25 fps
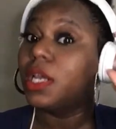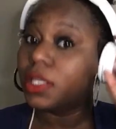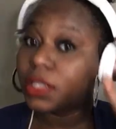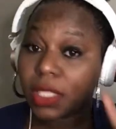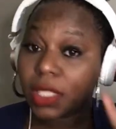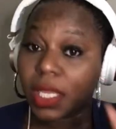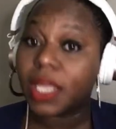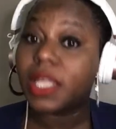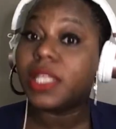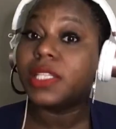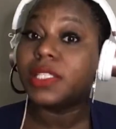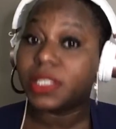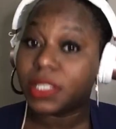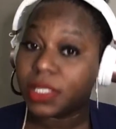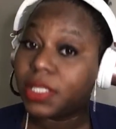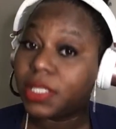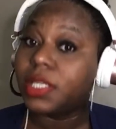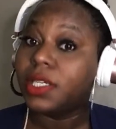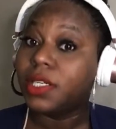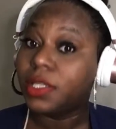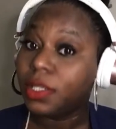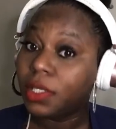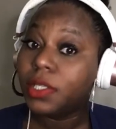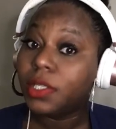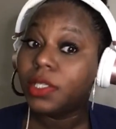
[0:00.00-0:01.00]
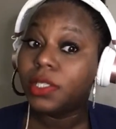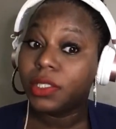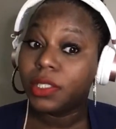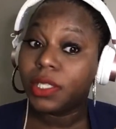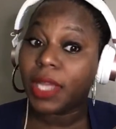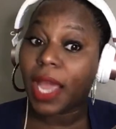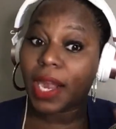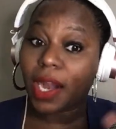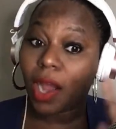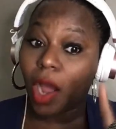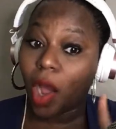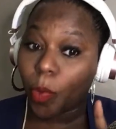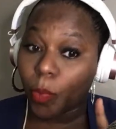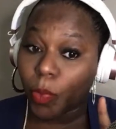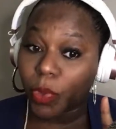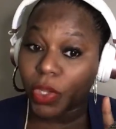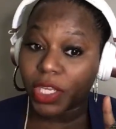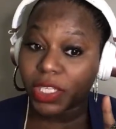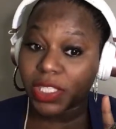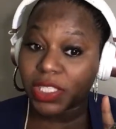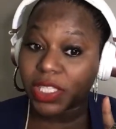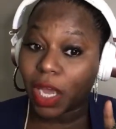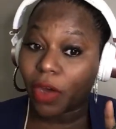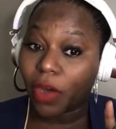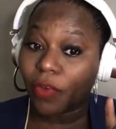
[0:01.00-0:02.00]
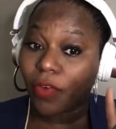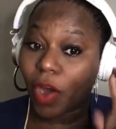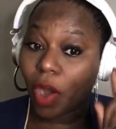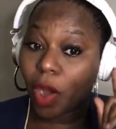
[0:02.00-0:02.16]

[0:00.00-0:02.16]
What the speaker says: you gotta humble yourself.